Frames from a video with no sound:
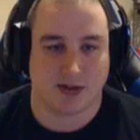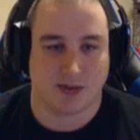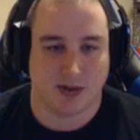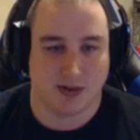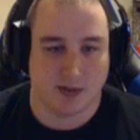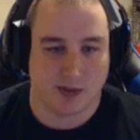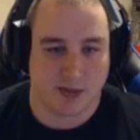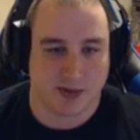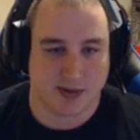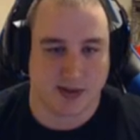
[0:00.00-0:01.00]
We're doing one
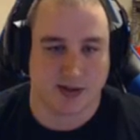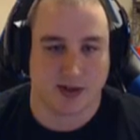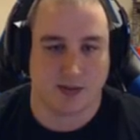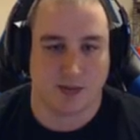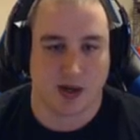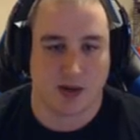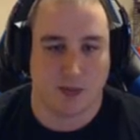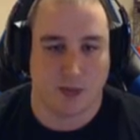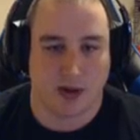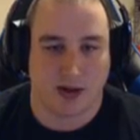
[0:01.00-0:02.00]
precision. We got
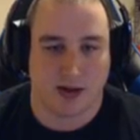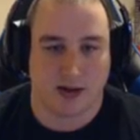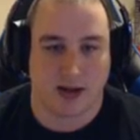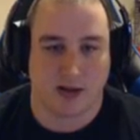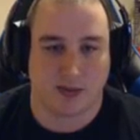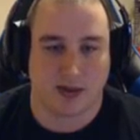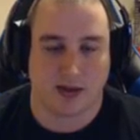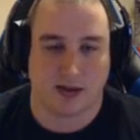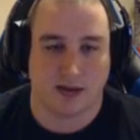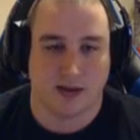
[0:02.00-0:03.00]
one hidden
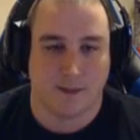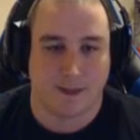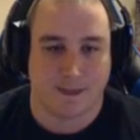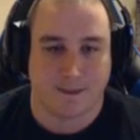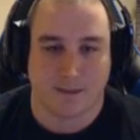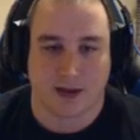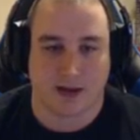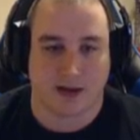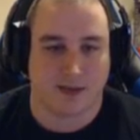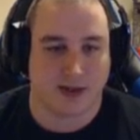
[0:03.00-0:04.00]
AP.
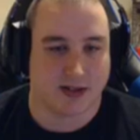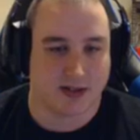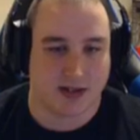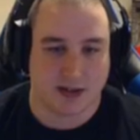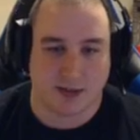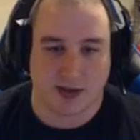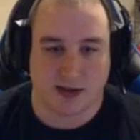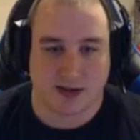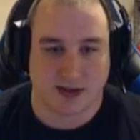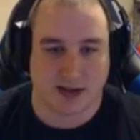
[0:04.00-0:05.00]
It doesn't need to be
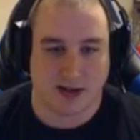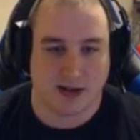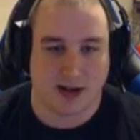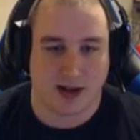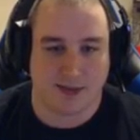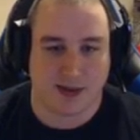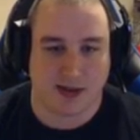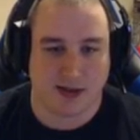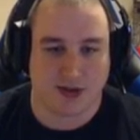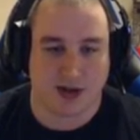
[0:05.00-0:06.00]
this hidden
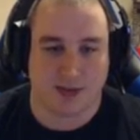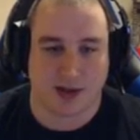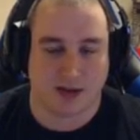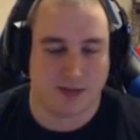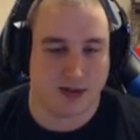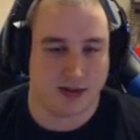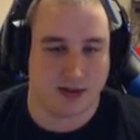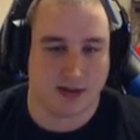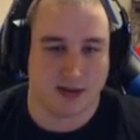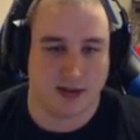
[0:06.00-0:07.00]
AP gem. It could
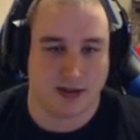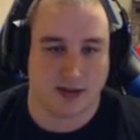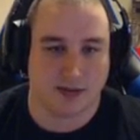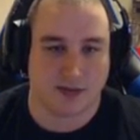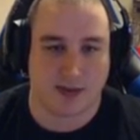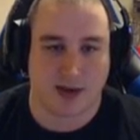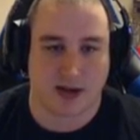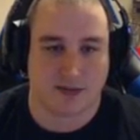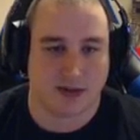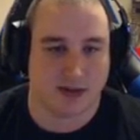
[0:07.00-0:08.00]
be the red
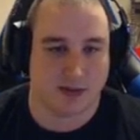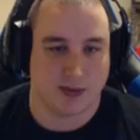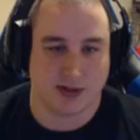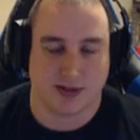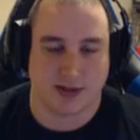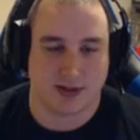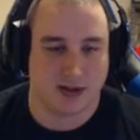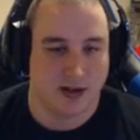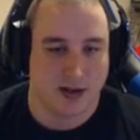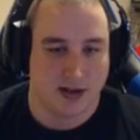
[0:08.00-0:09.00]
battlefield, which is
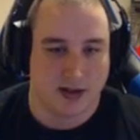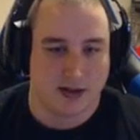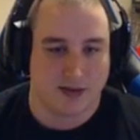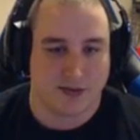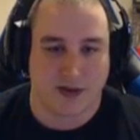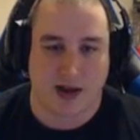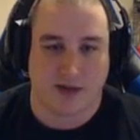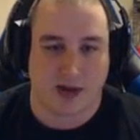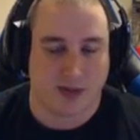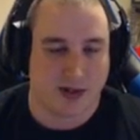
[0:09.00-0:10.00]
5
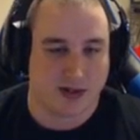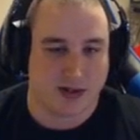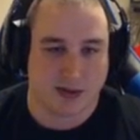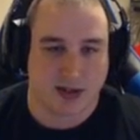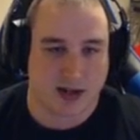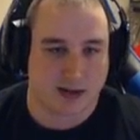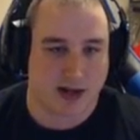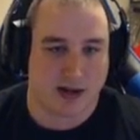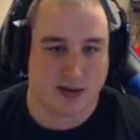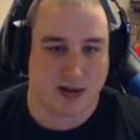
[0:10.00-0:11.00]
AP, 2 attack
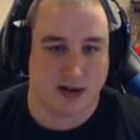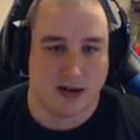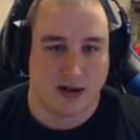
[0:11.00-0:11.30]
power.